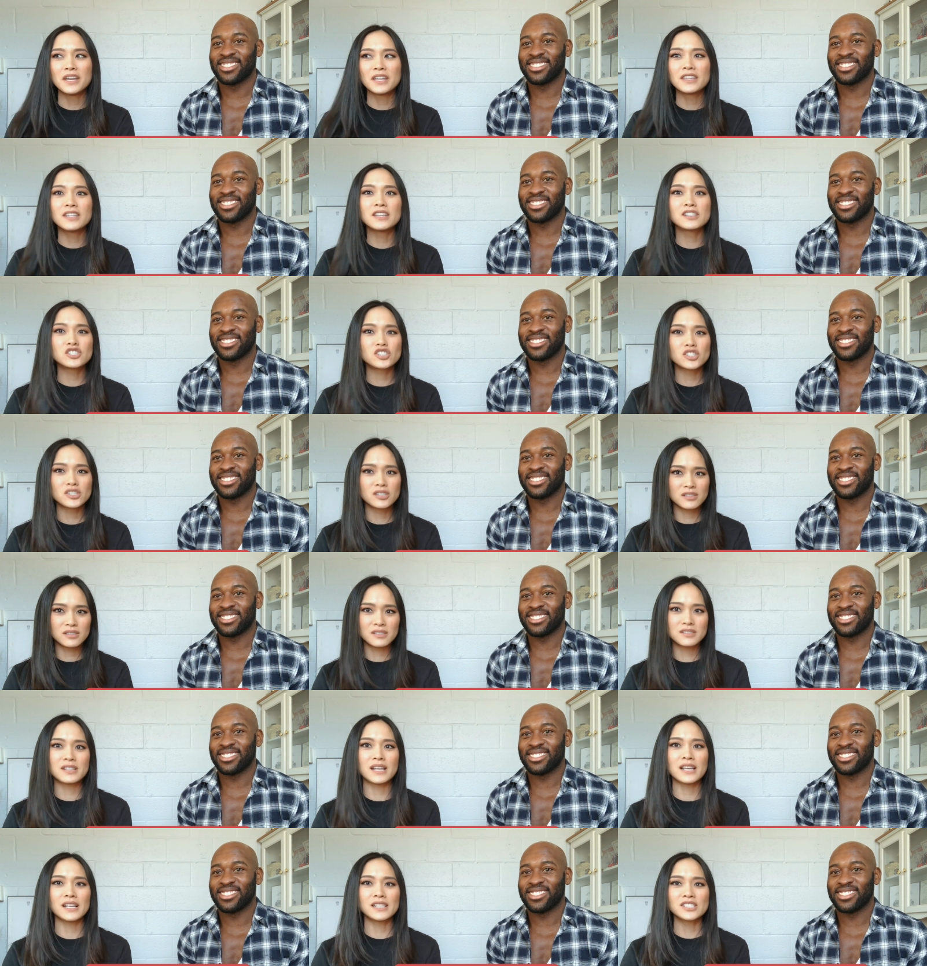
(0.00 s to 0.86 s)
Speaker 1: the
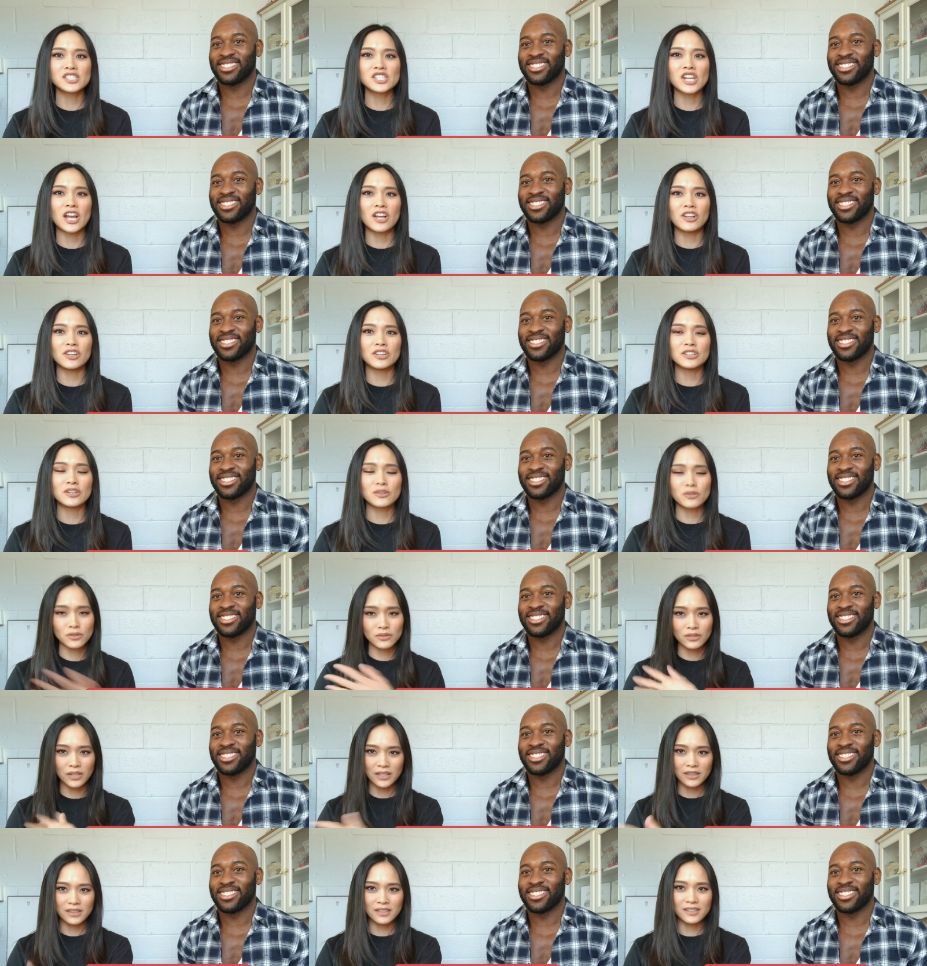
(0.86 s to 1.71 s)
dance challenge
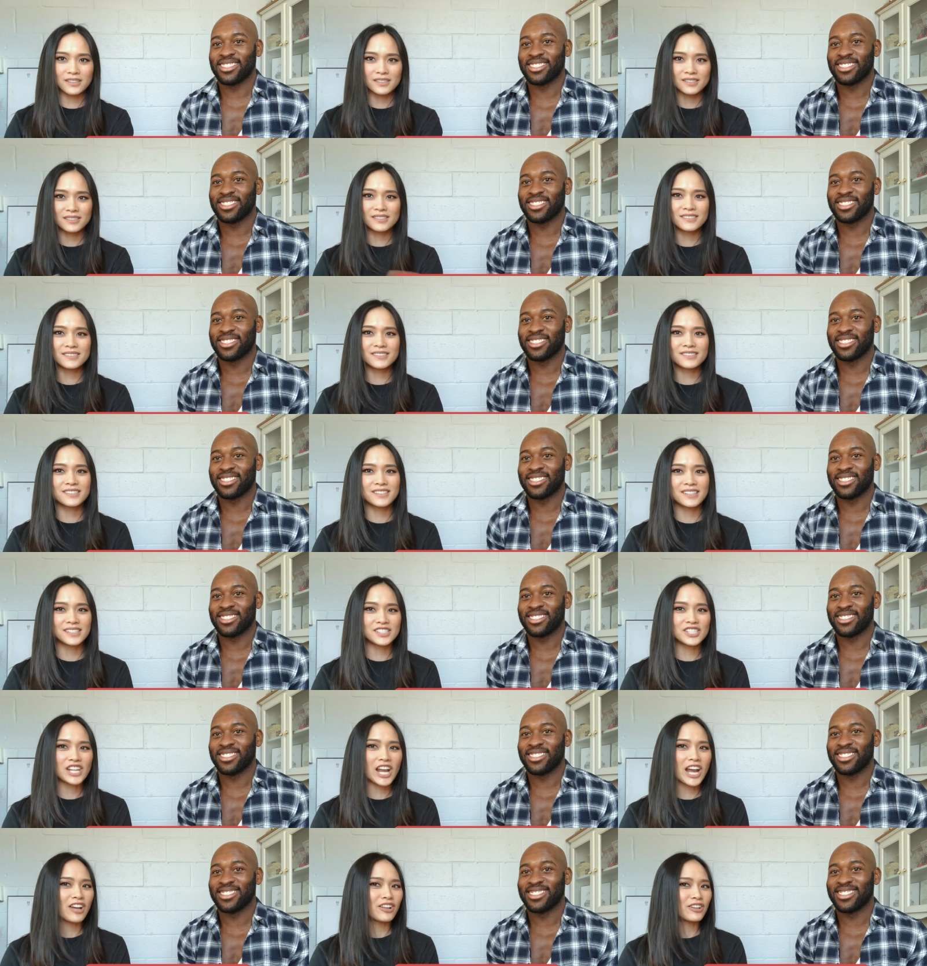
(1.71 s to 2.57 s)
or like the the
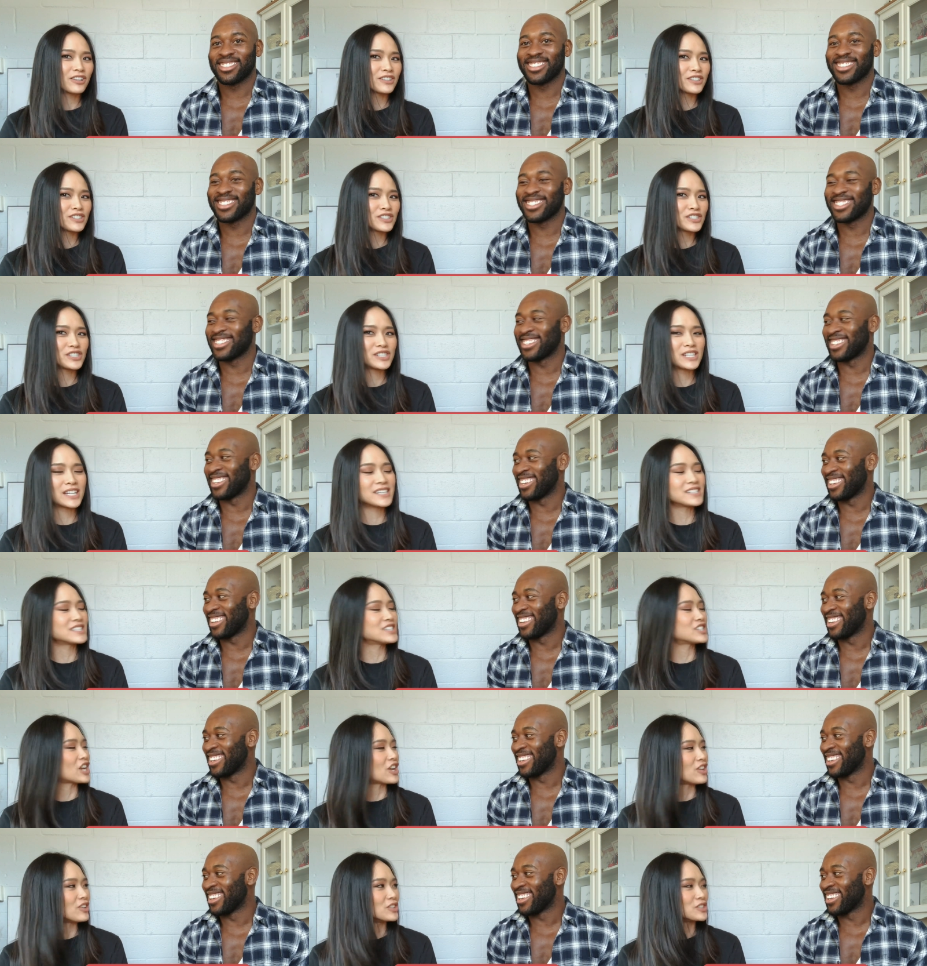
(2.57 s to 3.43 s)
challenge,
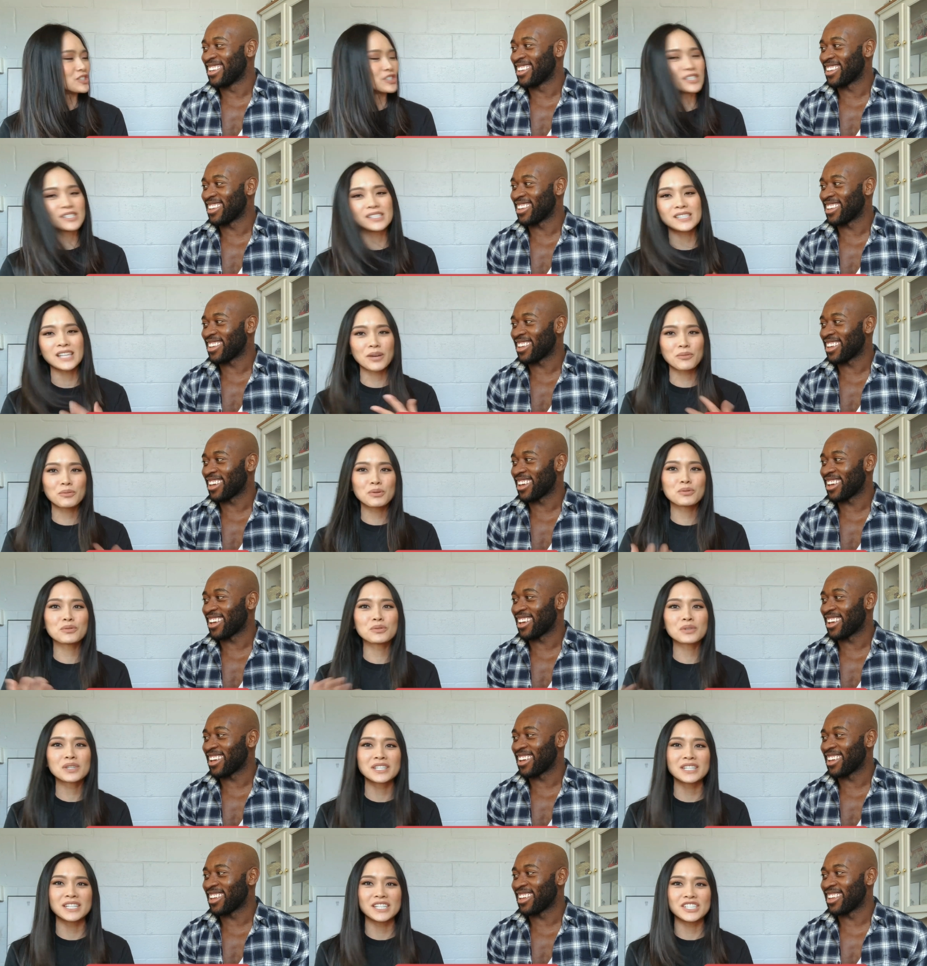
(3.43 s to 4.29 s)
dance challenges that we
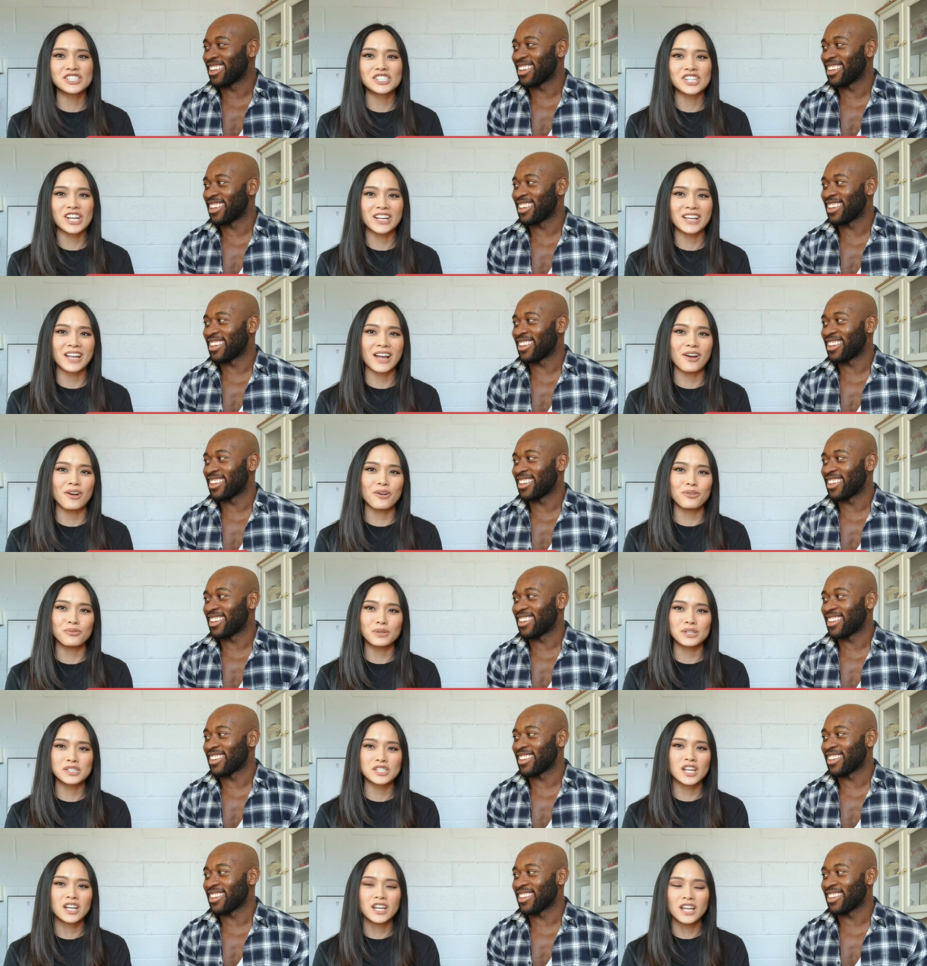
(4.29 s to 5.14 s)
really need to check out,
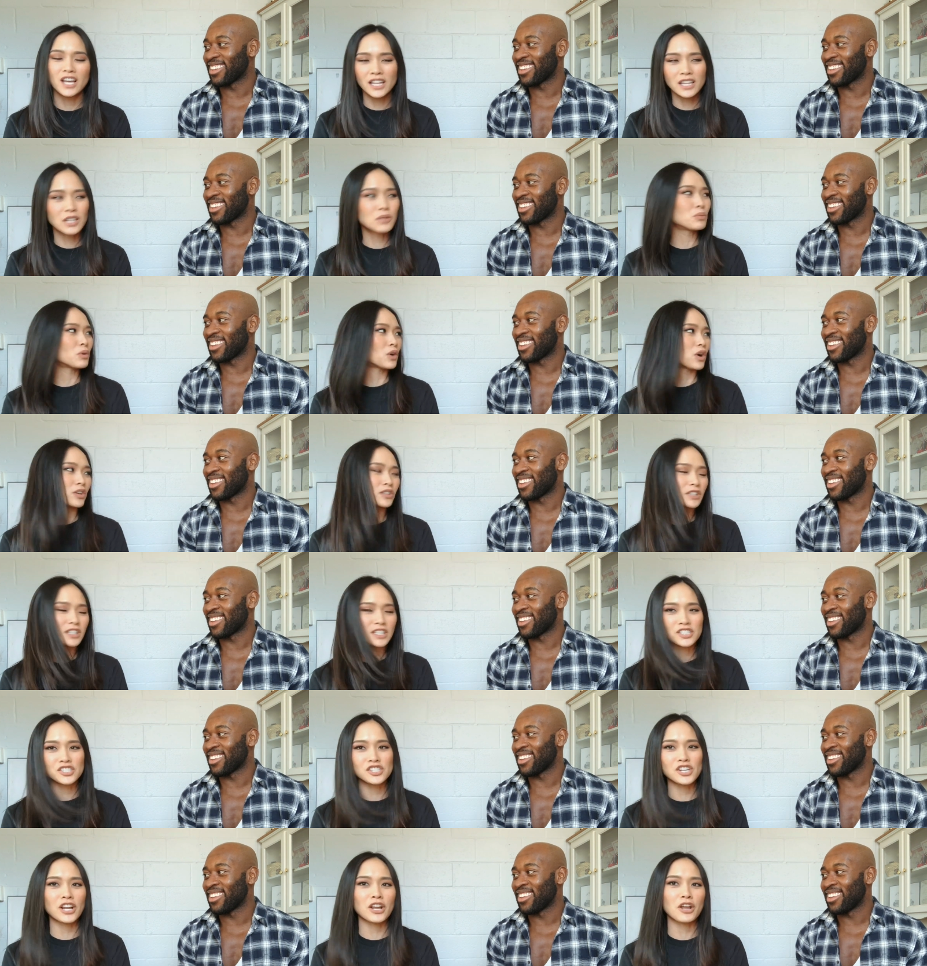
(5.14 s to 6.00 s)
which I think we're already
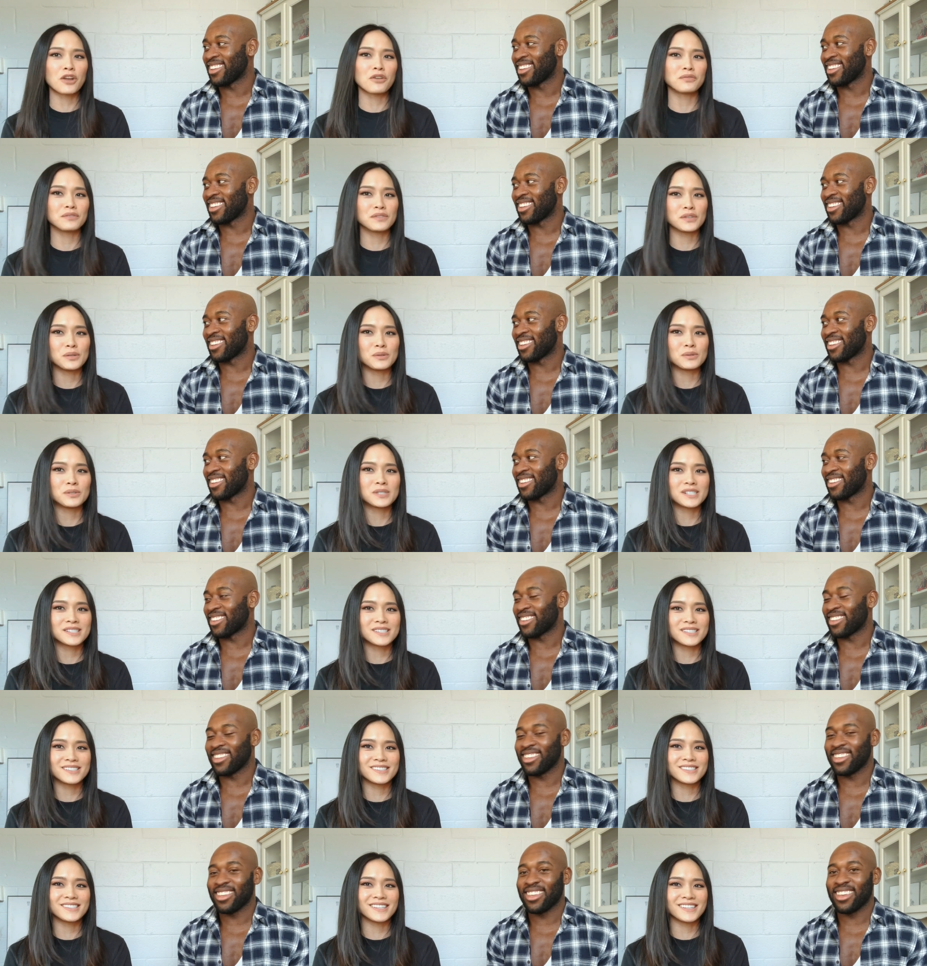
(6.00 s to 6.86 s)
gonna check out for you just to see.